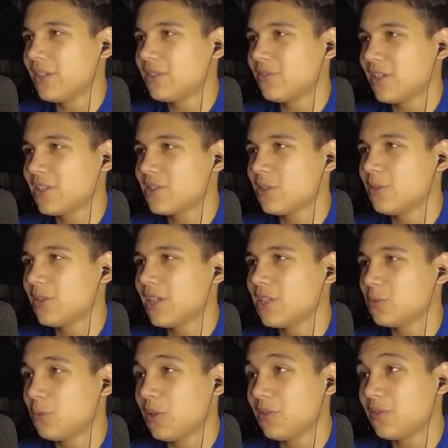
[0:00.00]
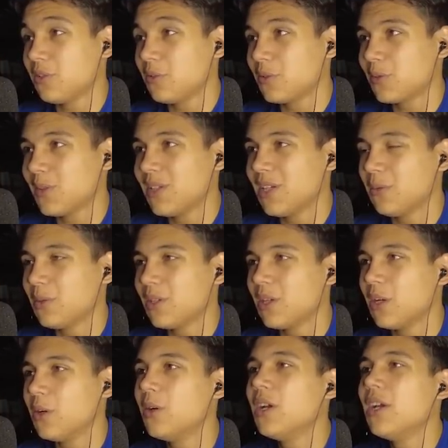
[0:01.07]
track showcase, 1, 2, 3, there we
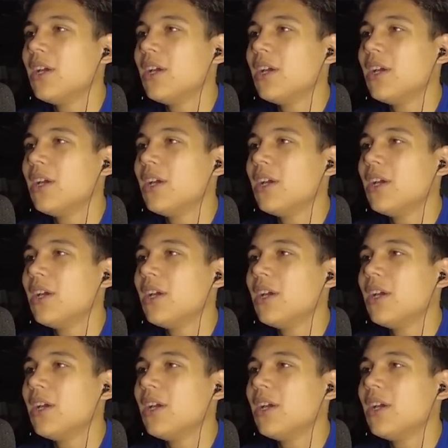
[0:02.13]
go.